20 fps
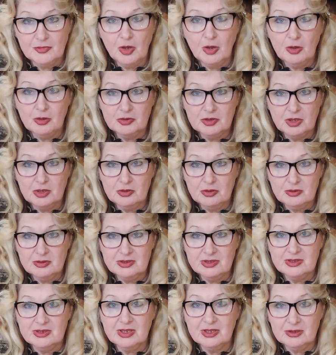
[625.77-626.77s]
all the
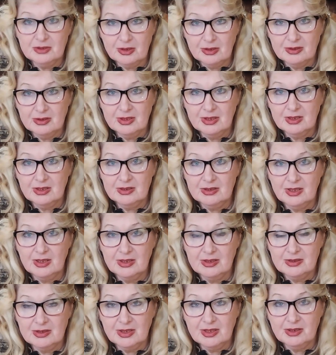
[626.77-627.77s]
news is talking
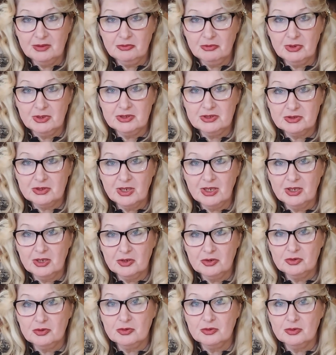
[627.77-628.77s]
that they were
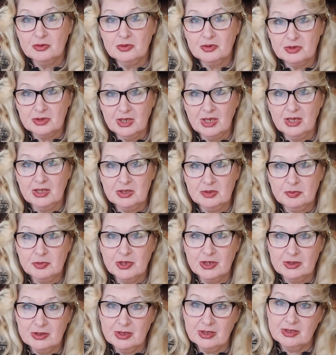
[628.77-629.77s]
trying to create
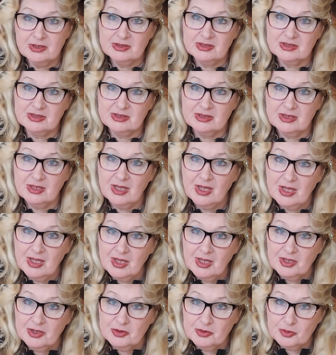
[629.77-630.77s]
pretext
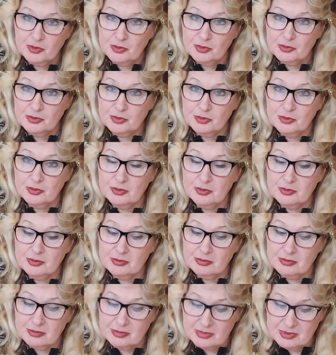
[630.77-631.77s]

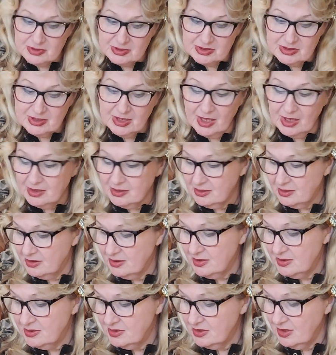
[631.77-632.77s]
to start
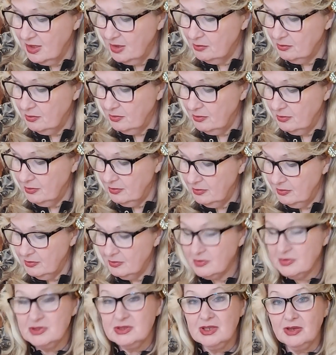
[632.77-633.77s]

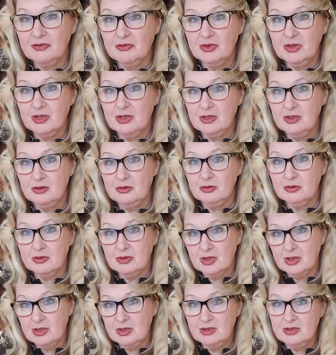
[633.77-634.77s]
something in
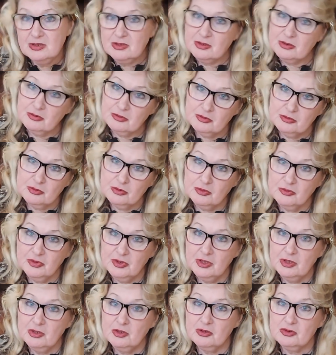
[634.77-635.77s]
Ukraine. So two
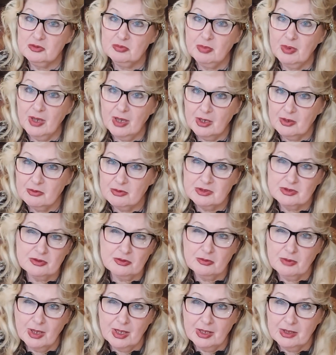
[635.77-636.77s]
videos backwards
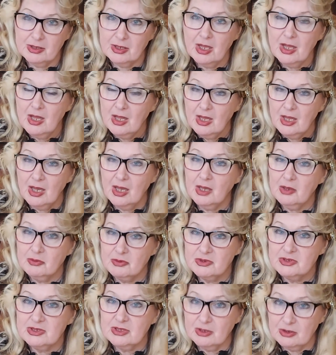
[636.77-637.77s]
or one, I
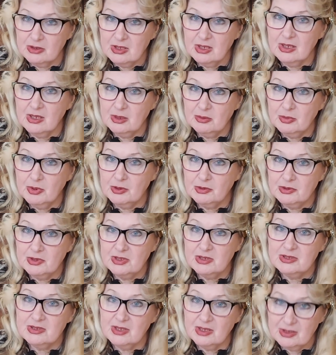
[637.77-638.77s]
was talking about
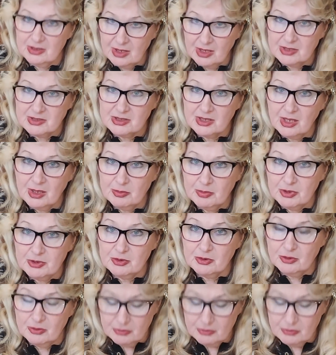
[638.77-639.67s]
this, and that's happened